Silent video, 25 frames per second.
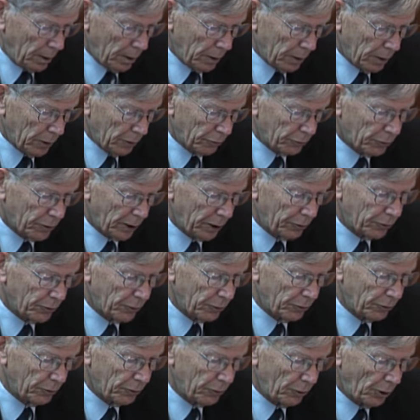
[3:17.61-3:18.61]
The
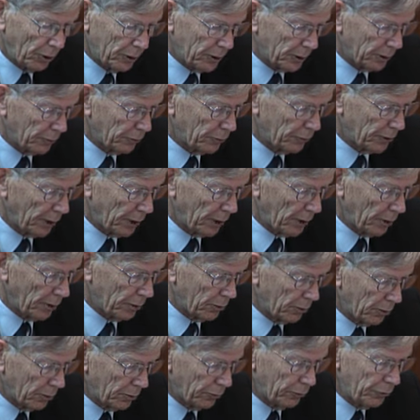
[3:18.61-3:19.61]
discretion does not
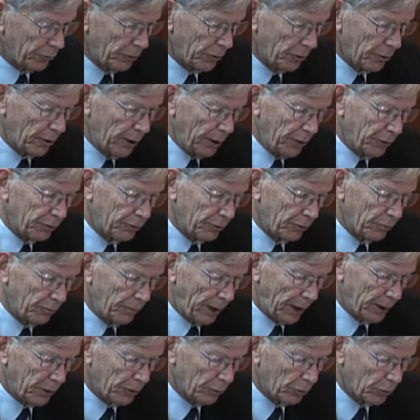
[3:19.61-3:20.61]
extend to consideration of
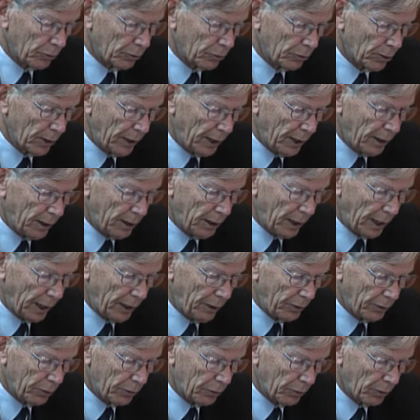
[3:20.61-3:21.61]
matters which relate
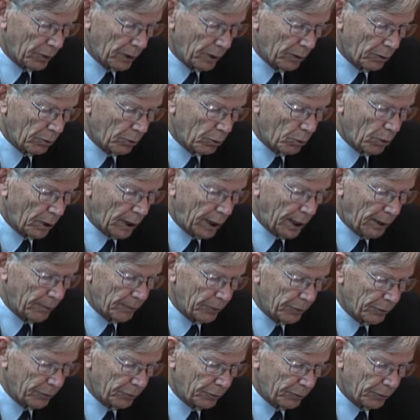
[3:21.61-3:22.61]
neither to the
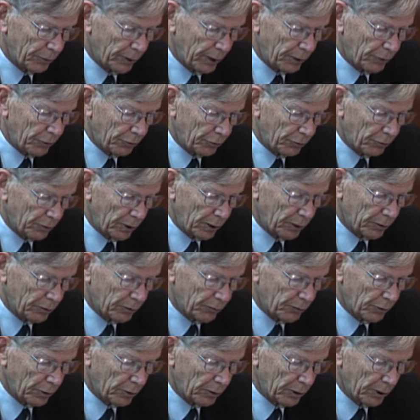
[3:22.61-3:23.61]
requirements for
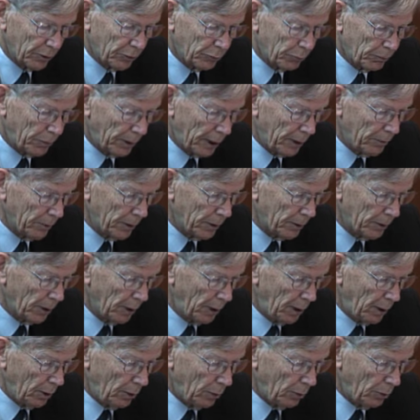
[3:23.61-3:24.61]
registration for gross payment
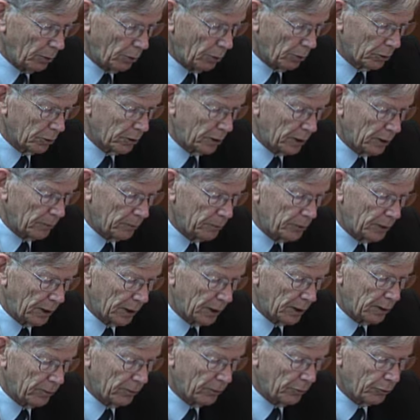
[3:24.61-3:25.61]
nor to the
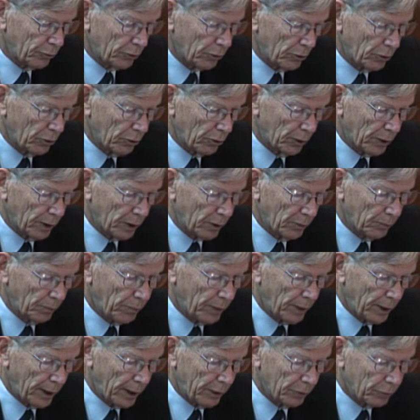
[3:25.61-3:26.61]
objective of securing
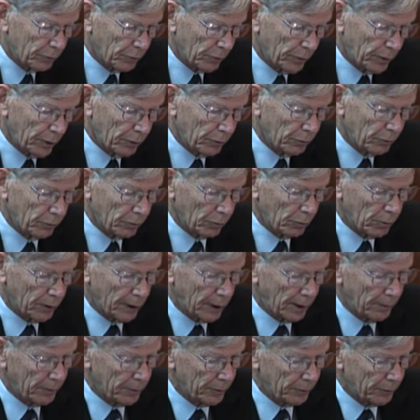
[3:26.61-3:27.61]
compliance with those
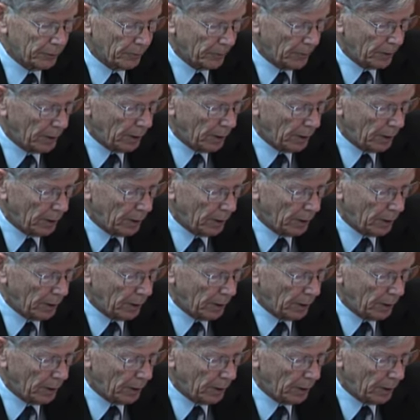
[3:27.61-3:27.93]
requirements.